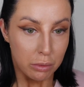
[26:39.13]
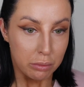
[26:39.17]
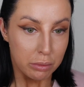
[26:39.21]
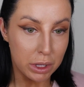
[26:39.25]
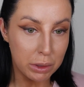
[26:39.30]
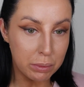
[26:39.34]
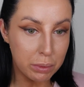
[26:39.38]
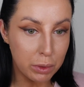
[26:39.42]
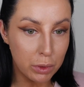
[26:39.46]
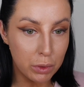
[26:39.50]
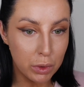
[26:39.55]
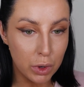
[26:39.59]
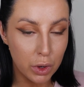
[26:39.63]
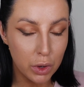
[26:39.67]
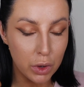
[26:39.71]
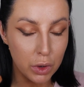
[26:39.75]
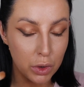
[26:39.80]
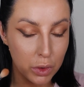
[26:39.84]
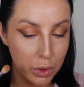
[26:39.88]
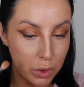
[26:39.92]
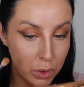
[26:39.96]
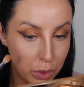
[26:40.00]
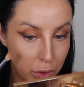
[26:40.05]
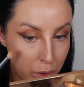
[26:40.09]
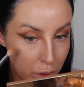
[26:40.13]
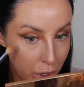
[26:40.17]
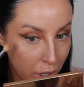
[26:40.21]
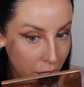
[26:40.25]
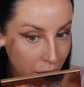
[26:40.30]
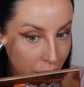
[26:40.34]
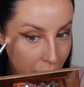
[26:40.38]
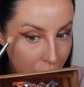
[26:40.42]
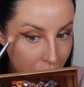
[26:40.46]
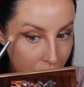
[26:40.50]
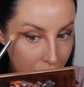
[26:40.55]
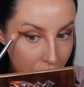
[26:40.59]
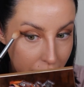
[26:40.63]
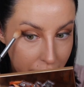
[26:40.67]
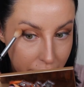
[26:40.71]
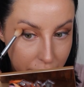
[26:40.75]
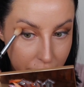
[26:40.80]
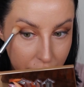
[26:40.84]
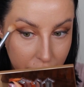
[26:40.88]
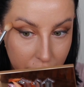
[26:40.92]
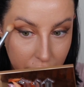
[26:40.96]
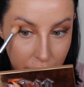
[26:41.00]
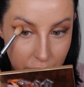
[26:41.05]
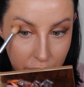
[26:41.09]
people who
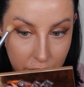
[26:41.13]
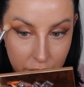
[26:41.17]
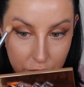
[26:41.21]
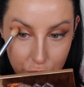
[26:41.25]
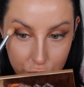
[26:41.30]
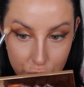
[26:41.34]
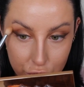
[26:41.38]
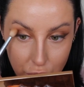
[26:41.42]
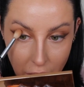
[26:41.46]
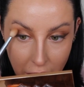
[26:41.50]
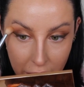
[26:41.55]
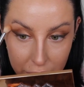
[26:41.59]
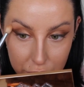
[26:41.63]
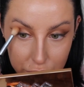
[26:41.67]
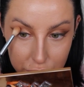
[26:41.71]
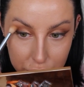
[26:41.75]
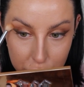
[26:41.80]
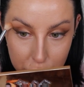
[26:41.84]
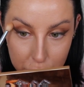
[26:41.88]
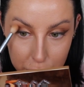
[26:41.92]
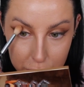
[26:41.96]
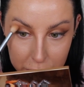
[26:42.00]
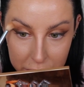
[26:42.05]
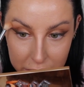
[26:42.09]
either rival